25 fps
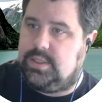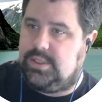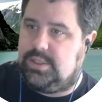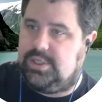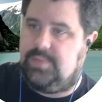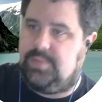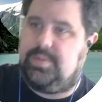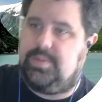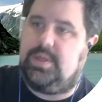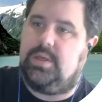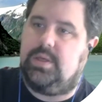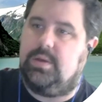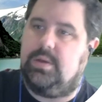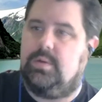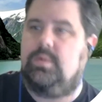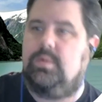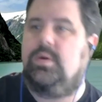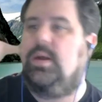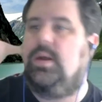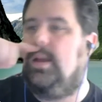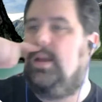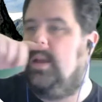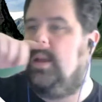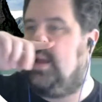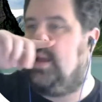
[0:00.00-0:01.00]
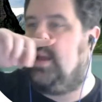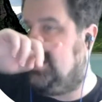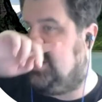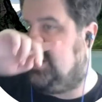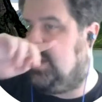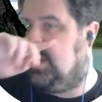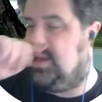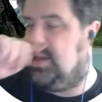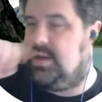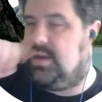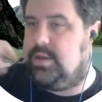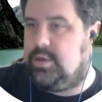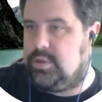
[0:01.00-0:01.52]
GPU. And
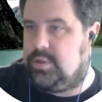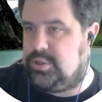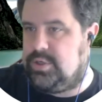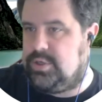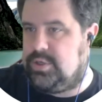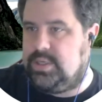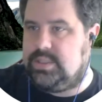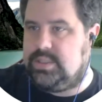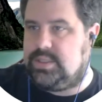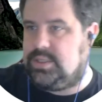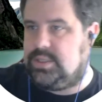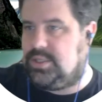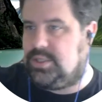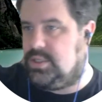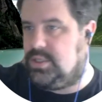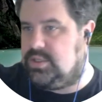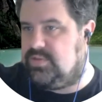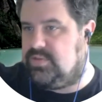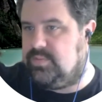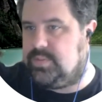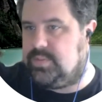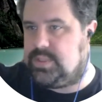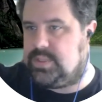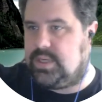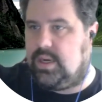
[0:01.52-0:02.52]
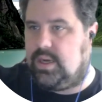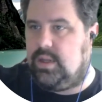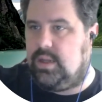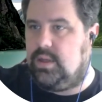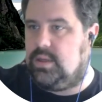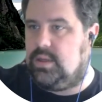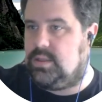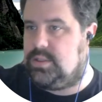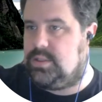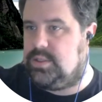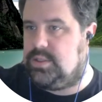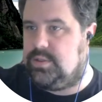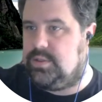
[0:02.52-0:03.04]
then your transitions from
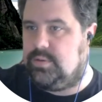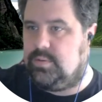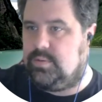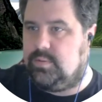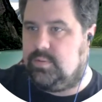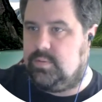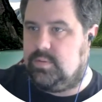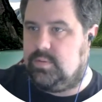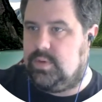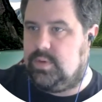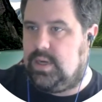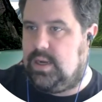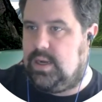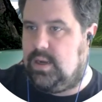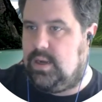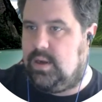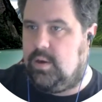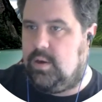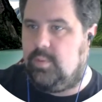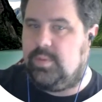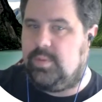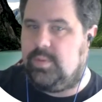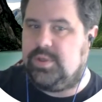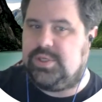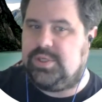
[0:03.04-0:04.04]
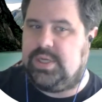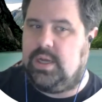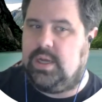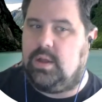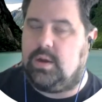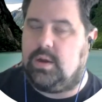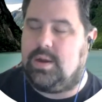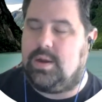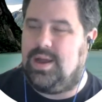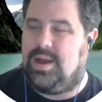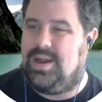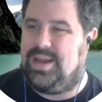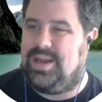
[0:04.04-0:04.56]
Scala to OpenGL are
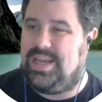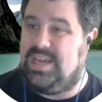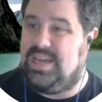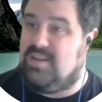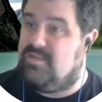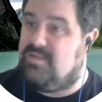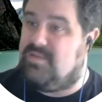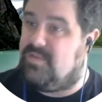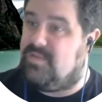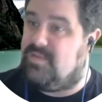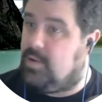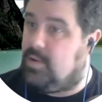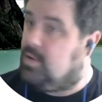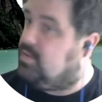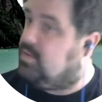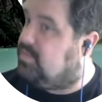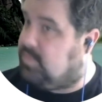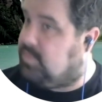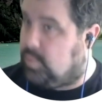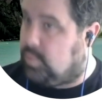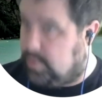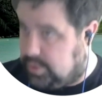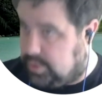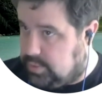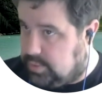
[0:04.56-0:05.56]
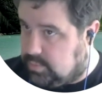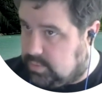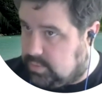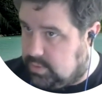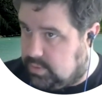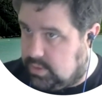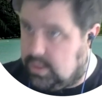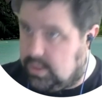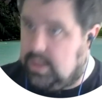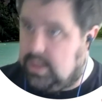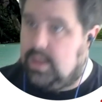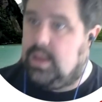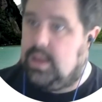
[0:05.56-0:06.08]
kind of inferred for you.
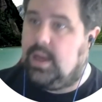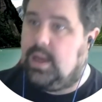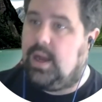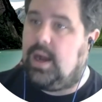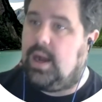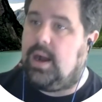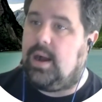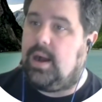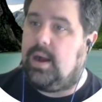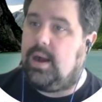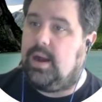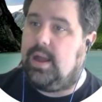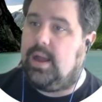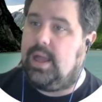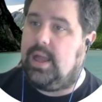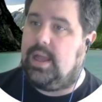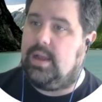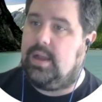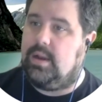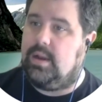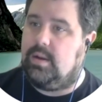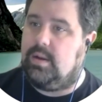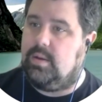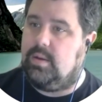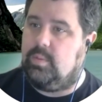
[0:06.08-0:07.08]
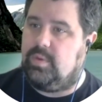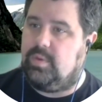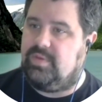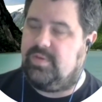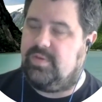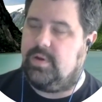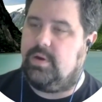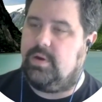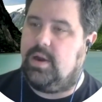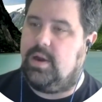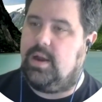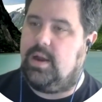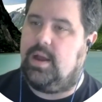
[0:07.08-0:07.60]
And we
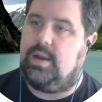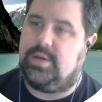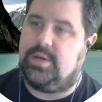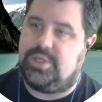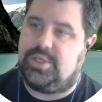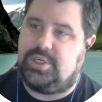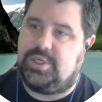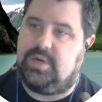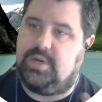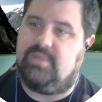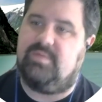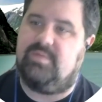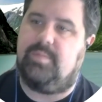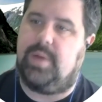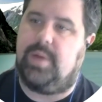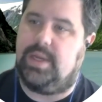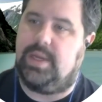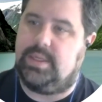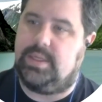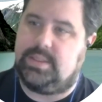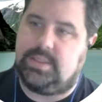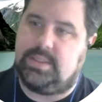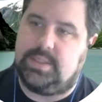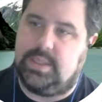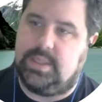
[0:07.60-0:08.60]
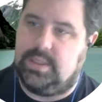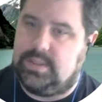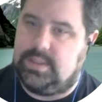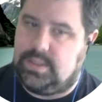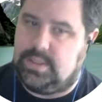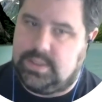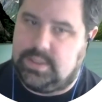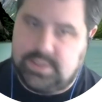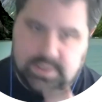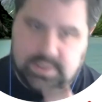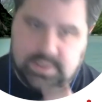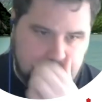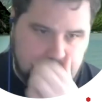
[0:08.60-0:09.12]
figure out how to shove bytes into
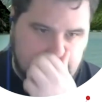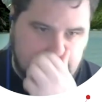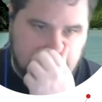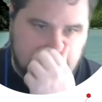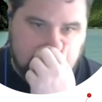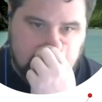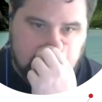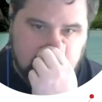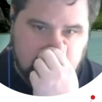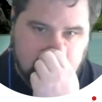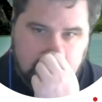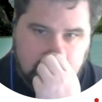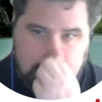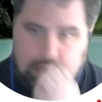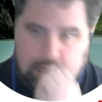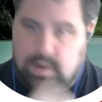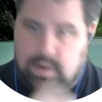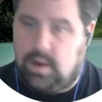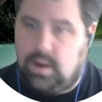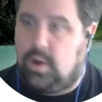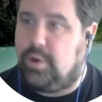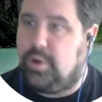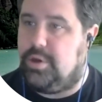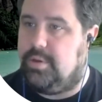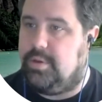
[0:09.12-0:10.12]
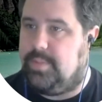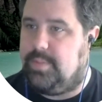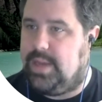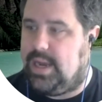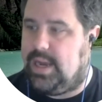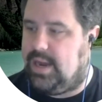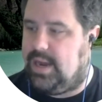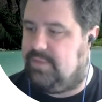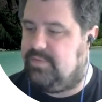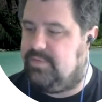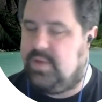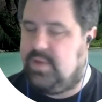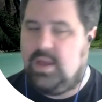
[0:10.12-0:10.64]
the GPU on your
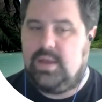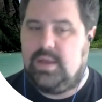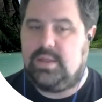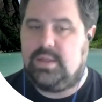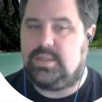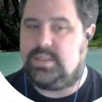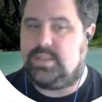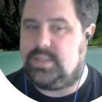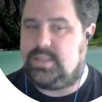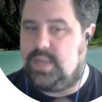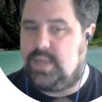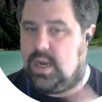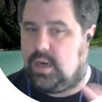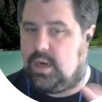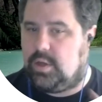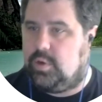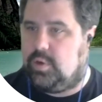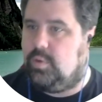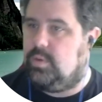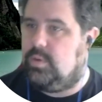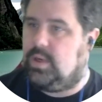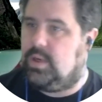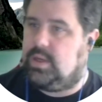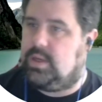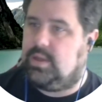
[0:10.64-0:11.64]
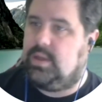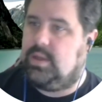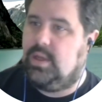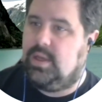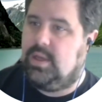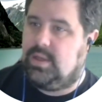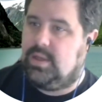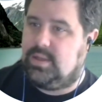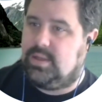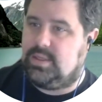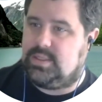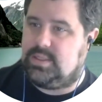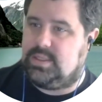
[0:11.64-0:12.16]
behalf. This is not CUDA.
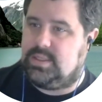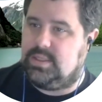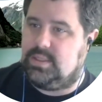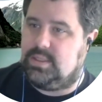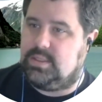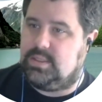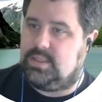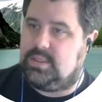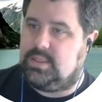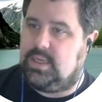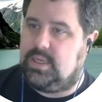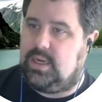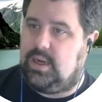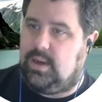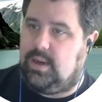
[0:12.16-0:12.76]
This is